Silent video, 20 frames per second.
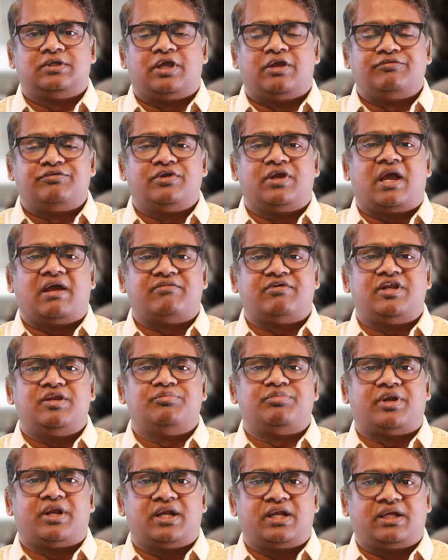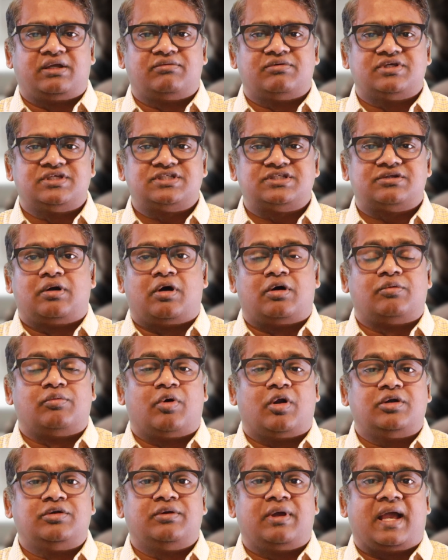If you have any prayer request or
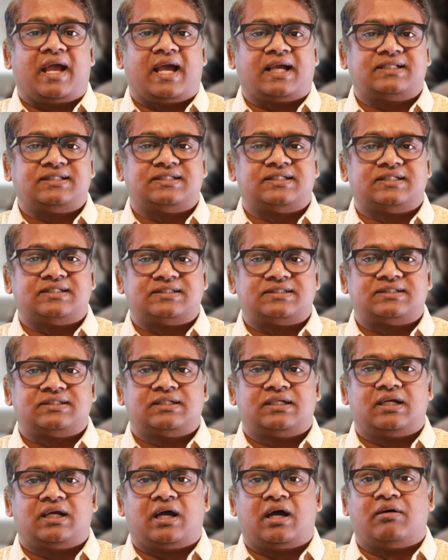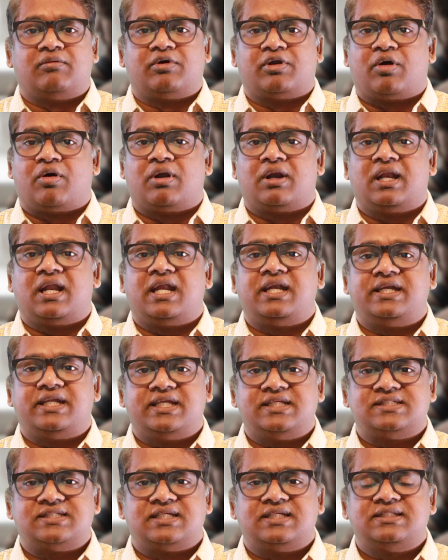want to access our online
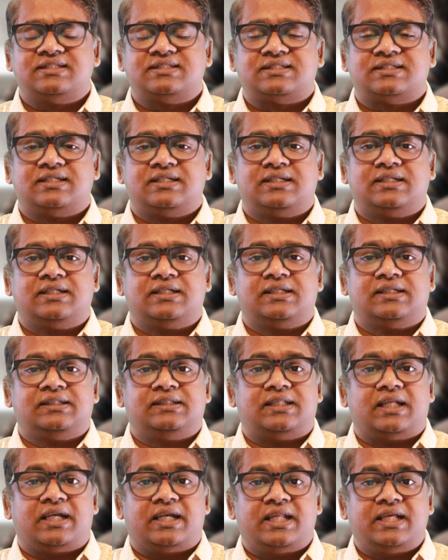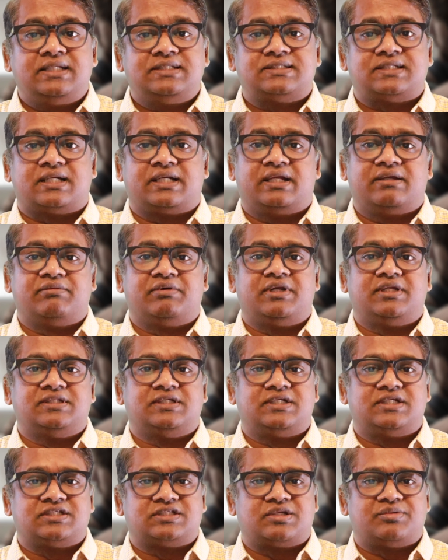teachings, the links are given in the
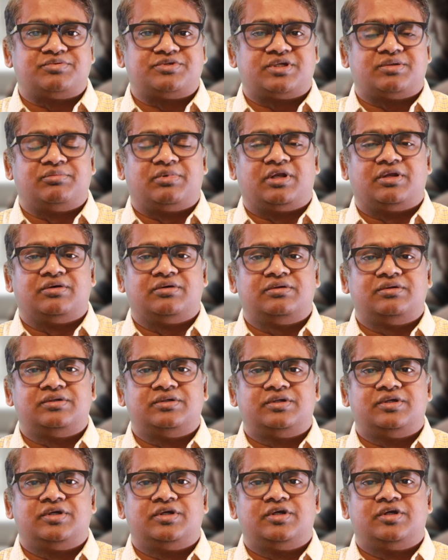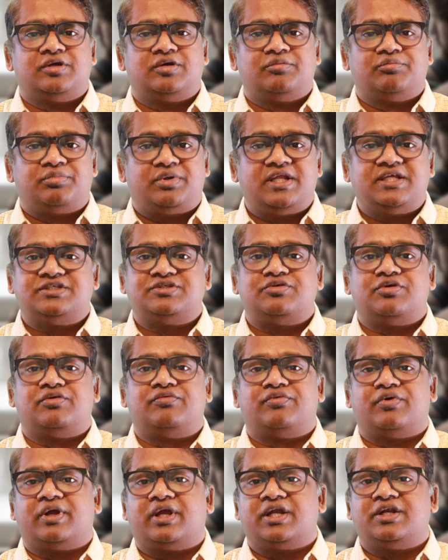description below. Please don't
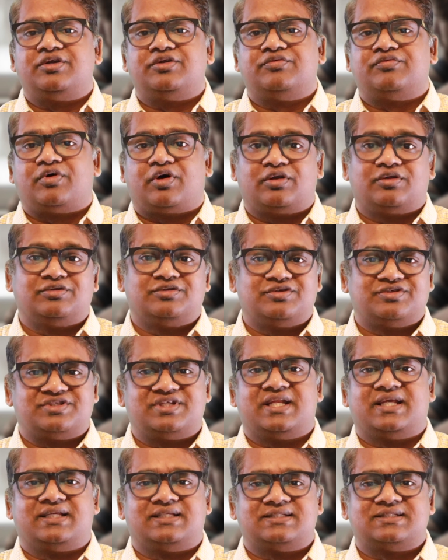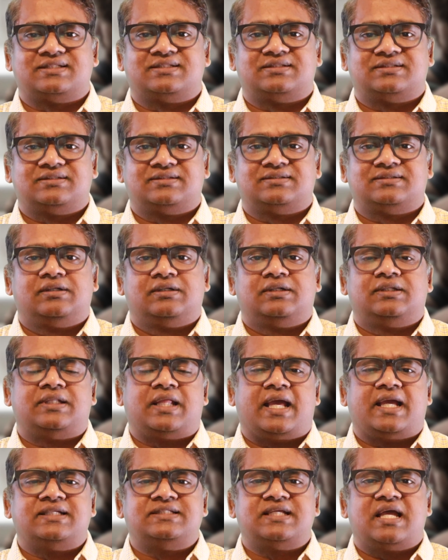forget to follow those links.
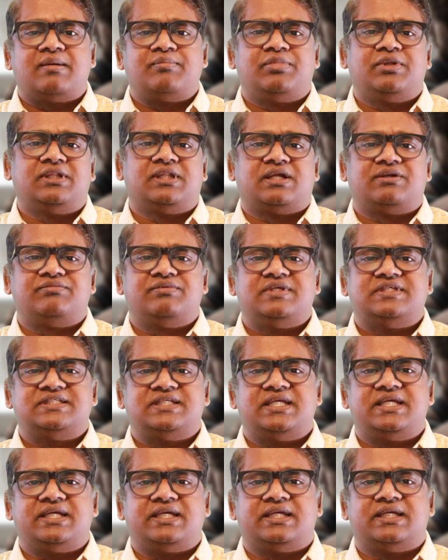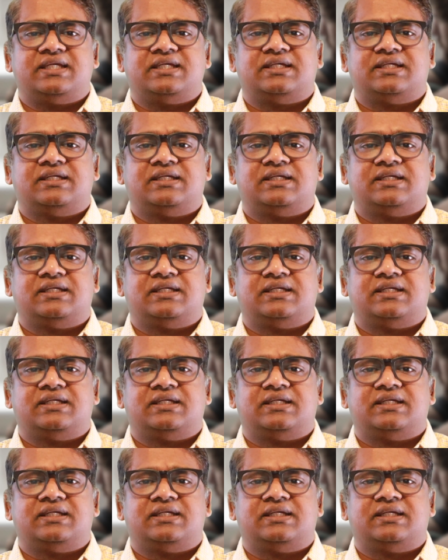The example that we see